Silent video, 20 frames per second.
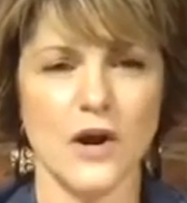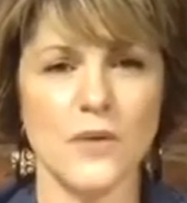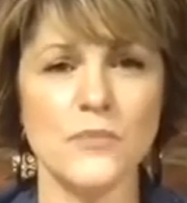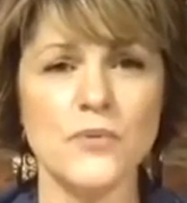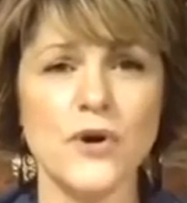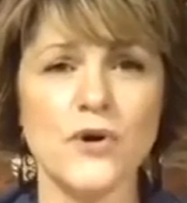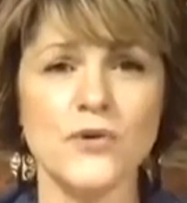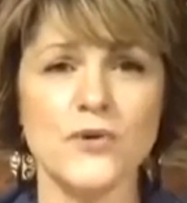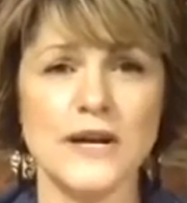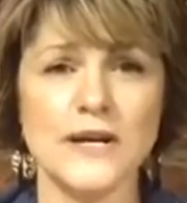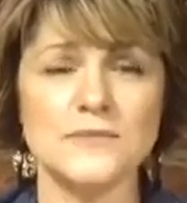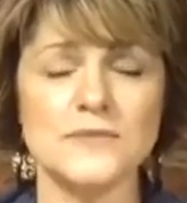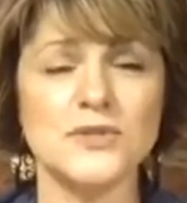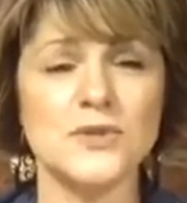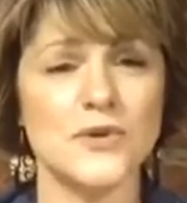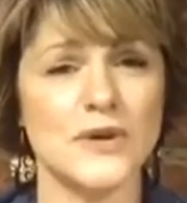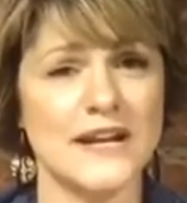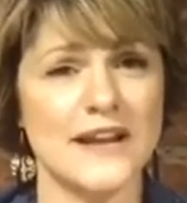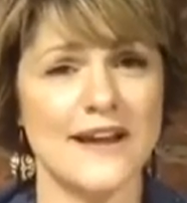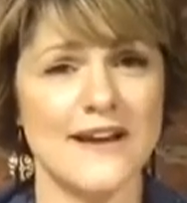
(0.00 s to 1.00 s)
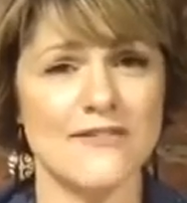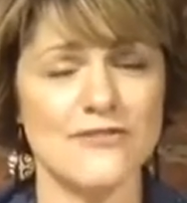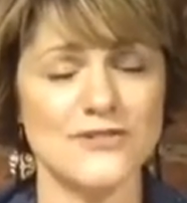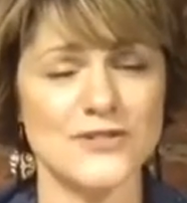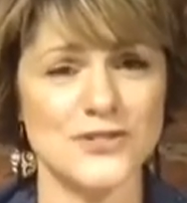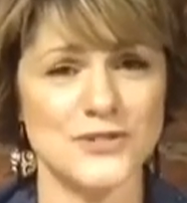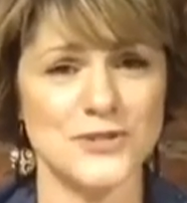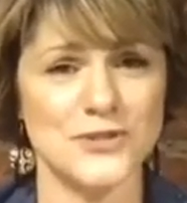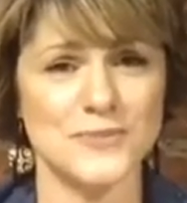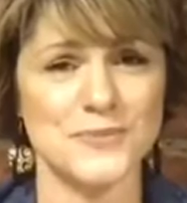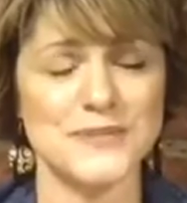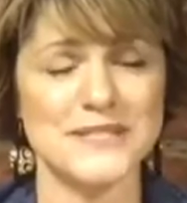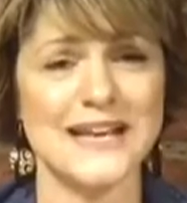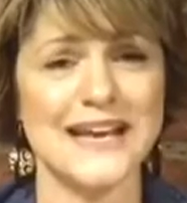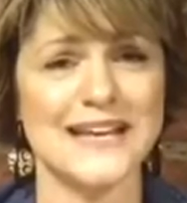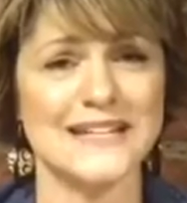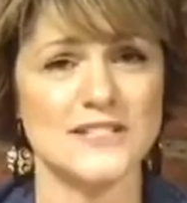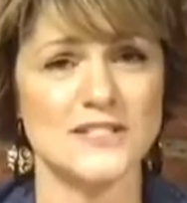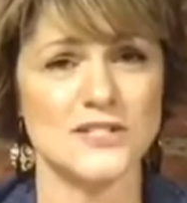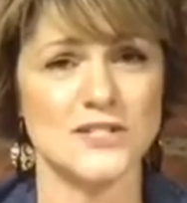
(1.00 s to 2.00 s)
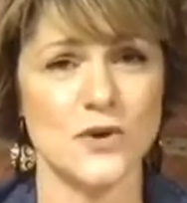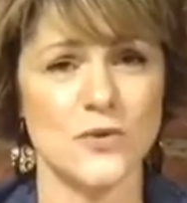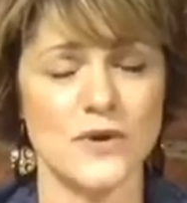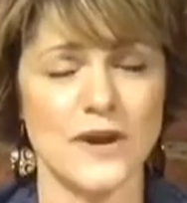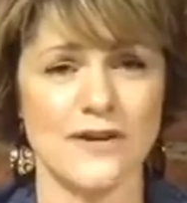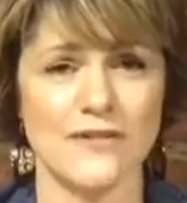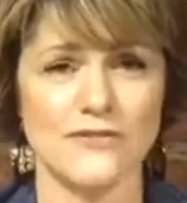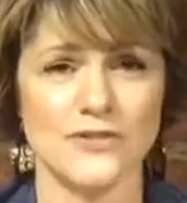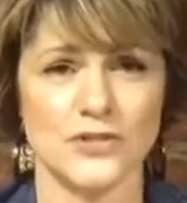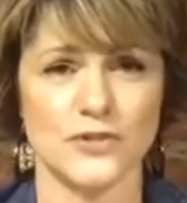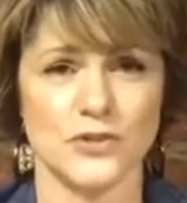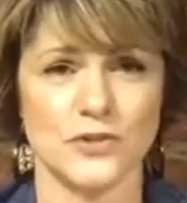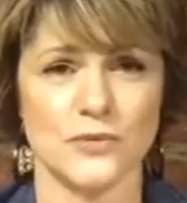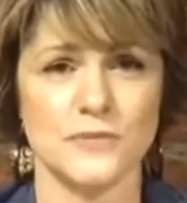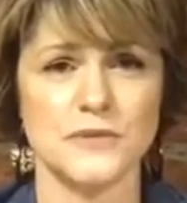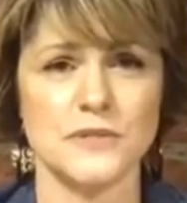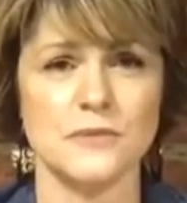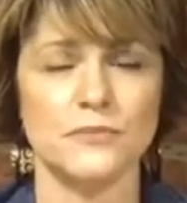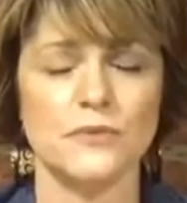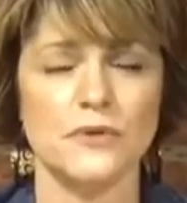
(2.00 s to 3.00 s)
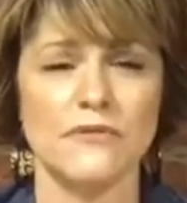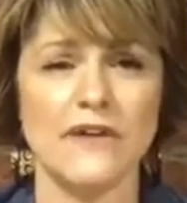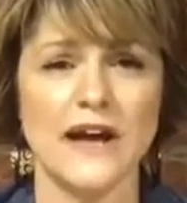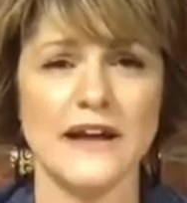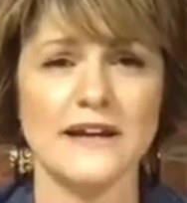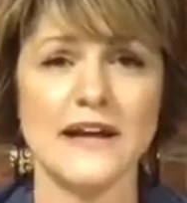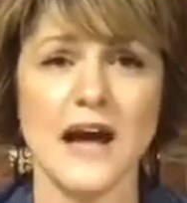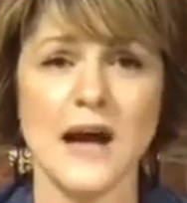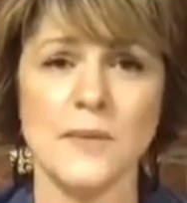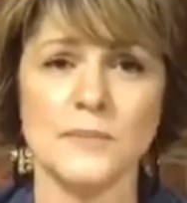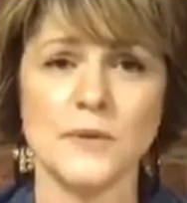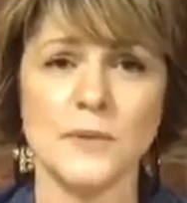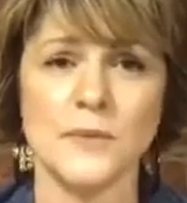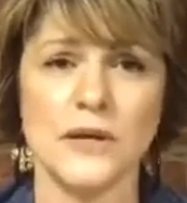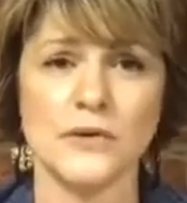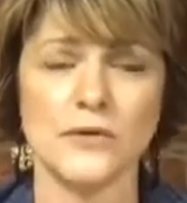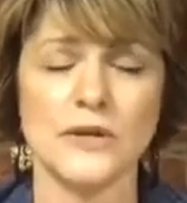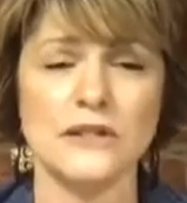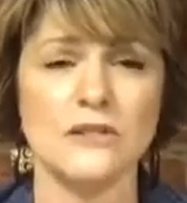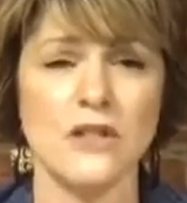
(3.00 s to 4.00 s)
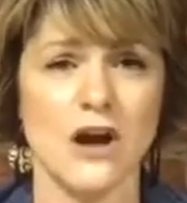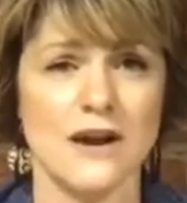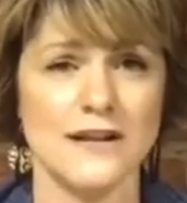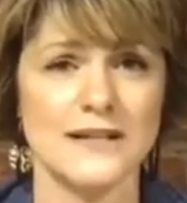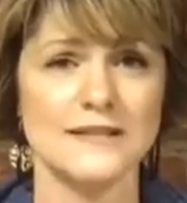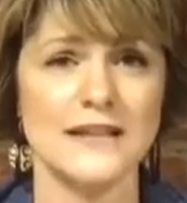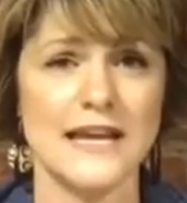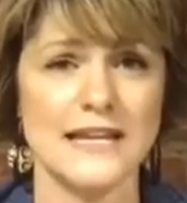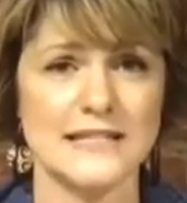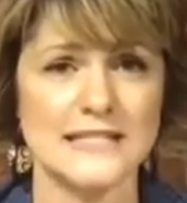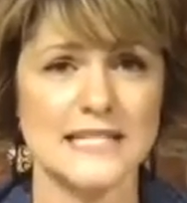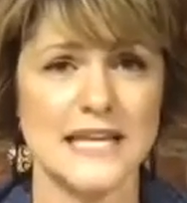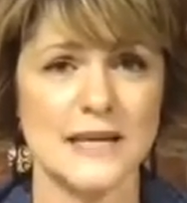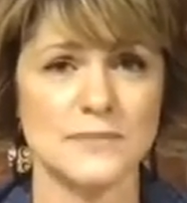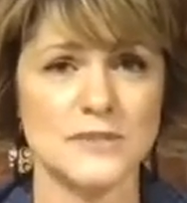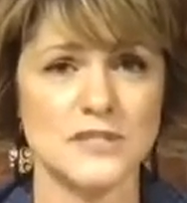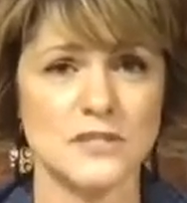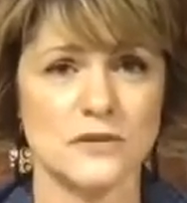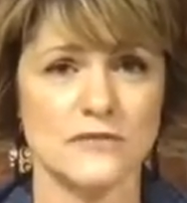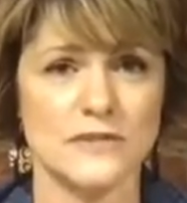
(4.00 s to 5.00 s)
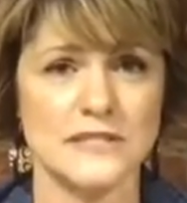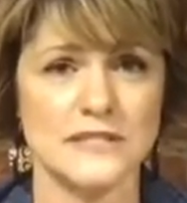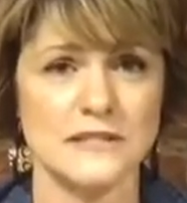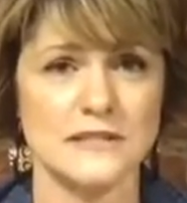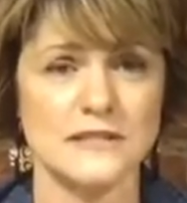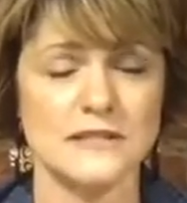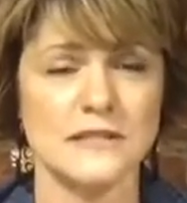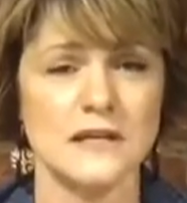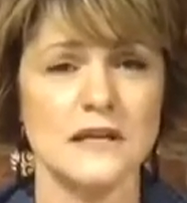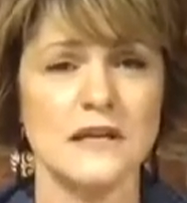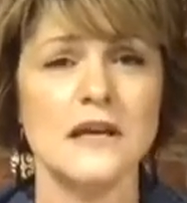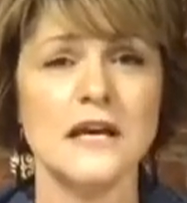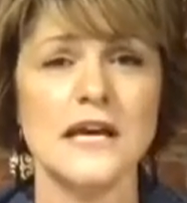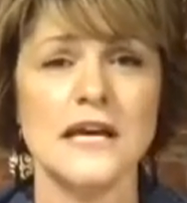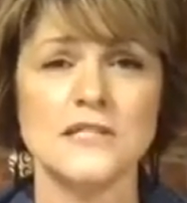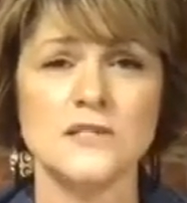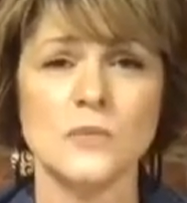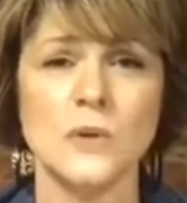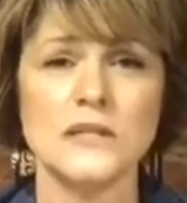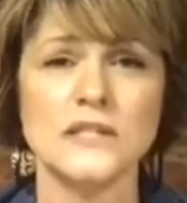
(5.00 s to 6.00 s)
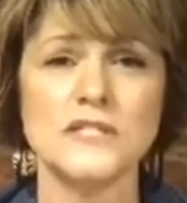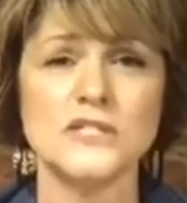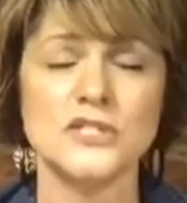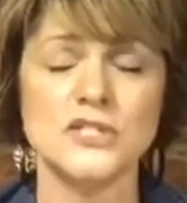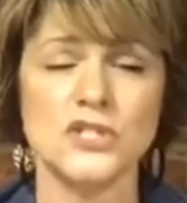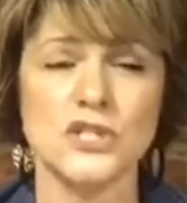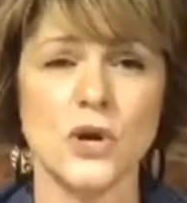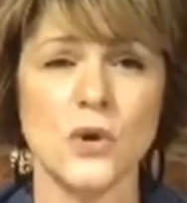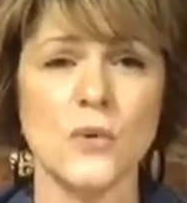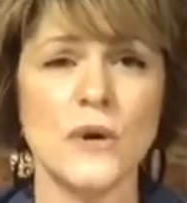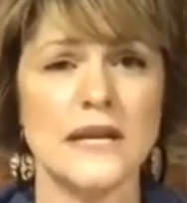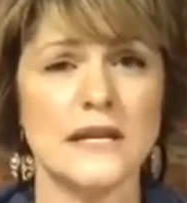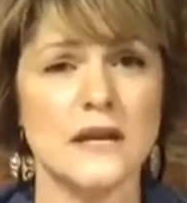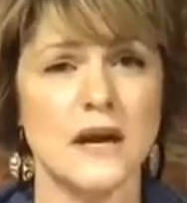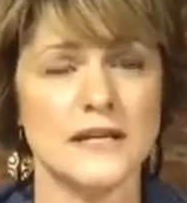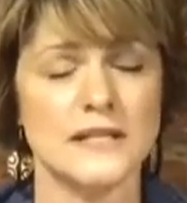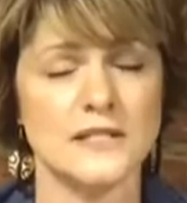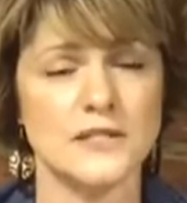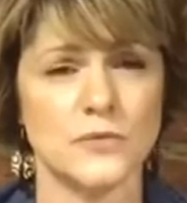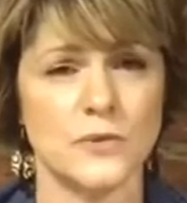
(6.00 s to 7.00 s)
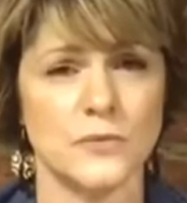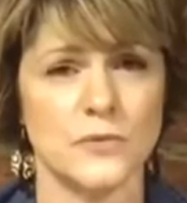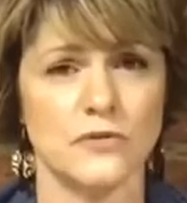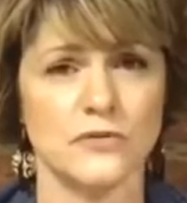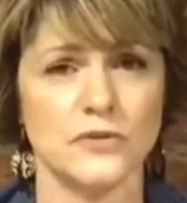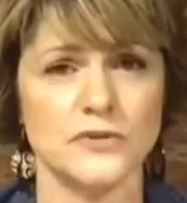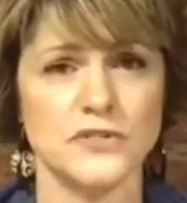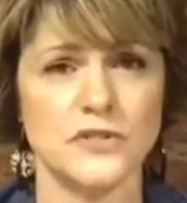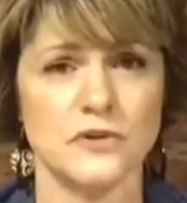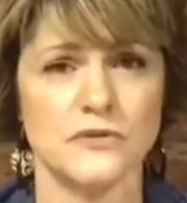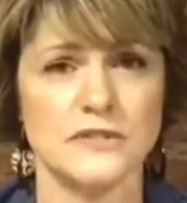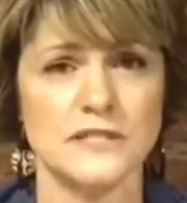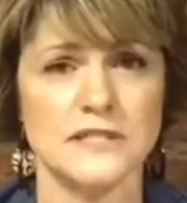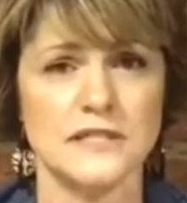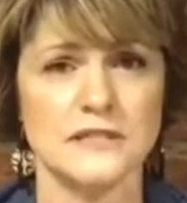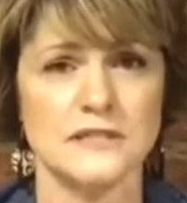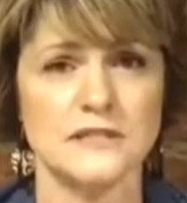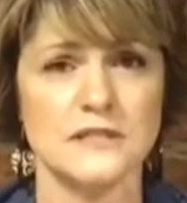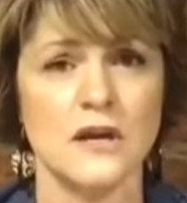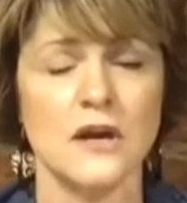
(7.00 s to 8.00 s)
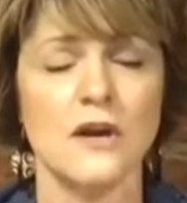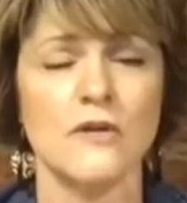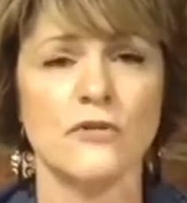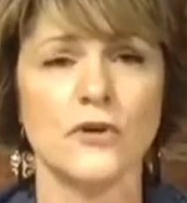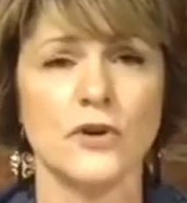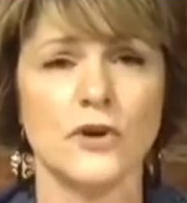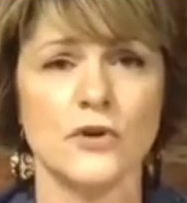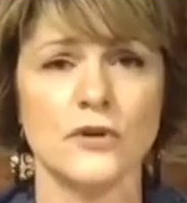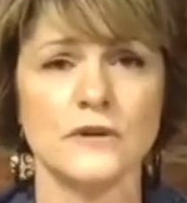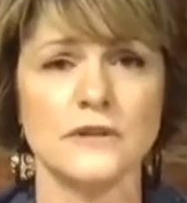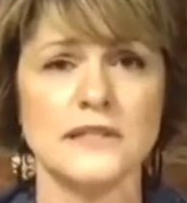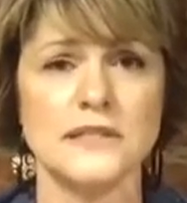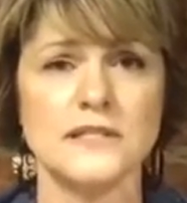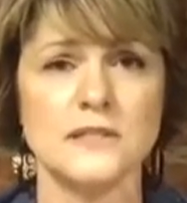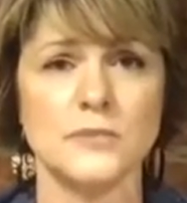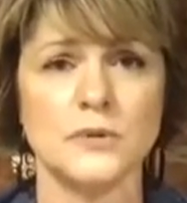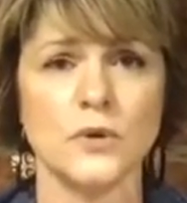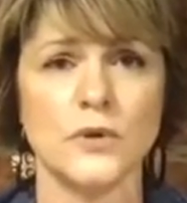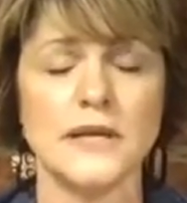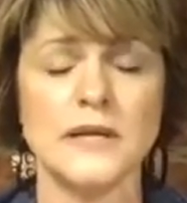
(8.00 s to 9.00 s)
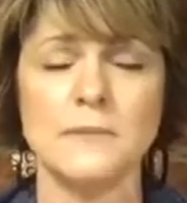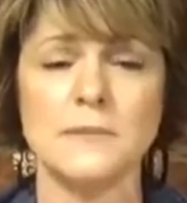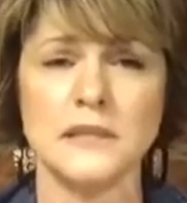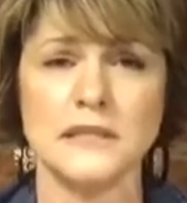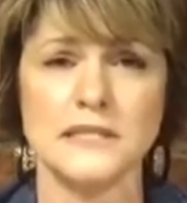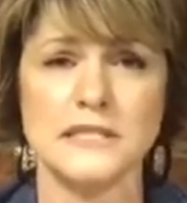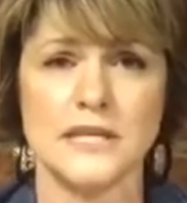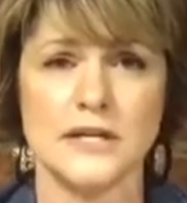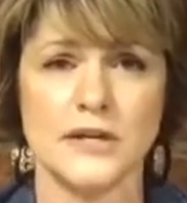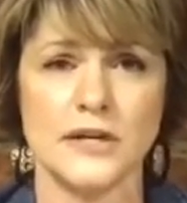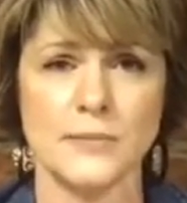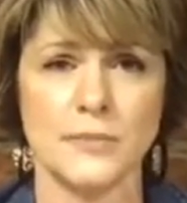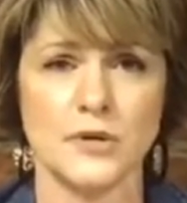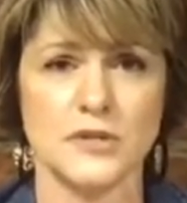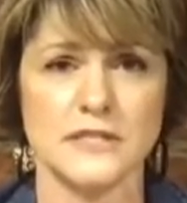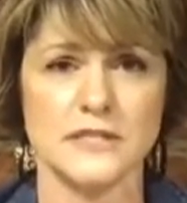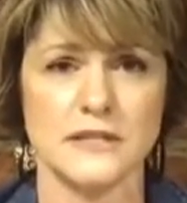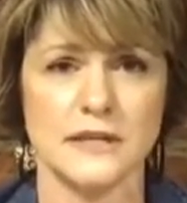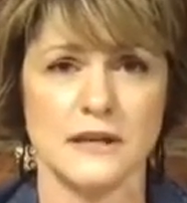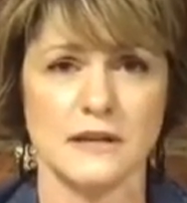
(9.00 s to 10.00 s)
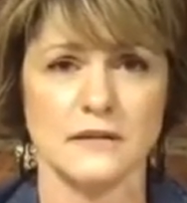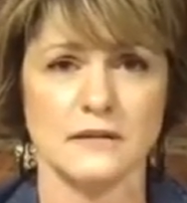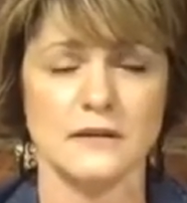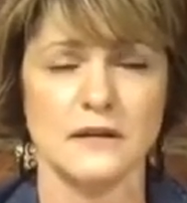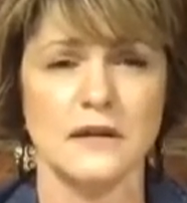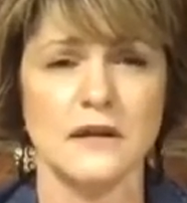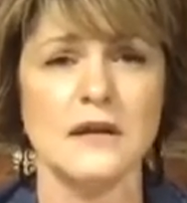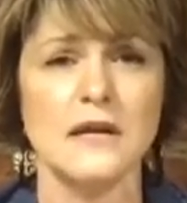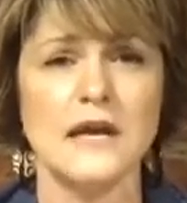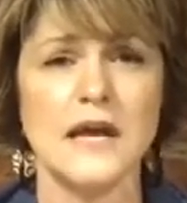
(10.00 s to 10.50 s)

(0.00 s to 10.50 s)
Our programs GreenCare for Troops and SnowCare for Troops provide complimentary lawn and landscape services as well as snow and ice removal services for currently deployed military personnel,